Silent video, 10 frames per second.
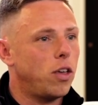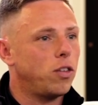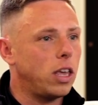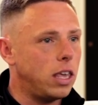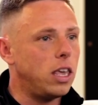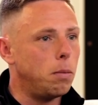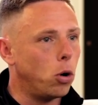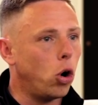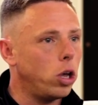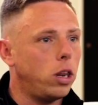the key
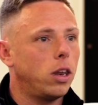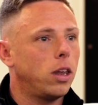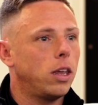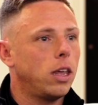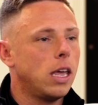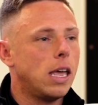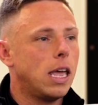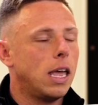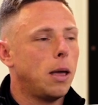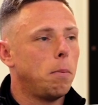point.
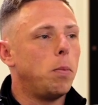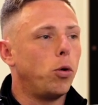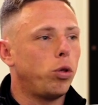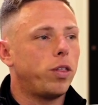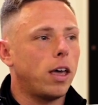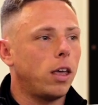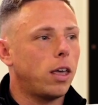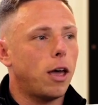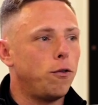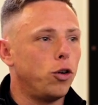People think
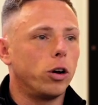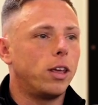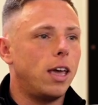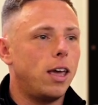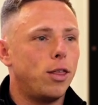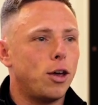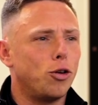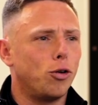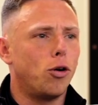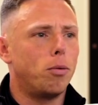if you're gay, then
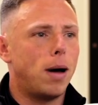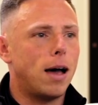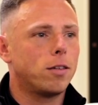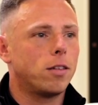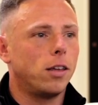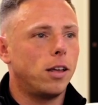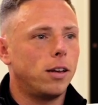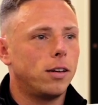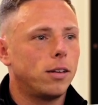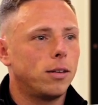you're not masculine.
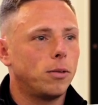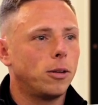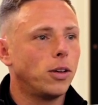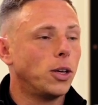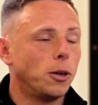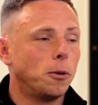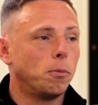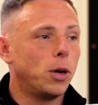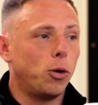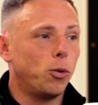
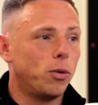Well...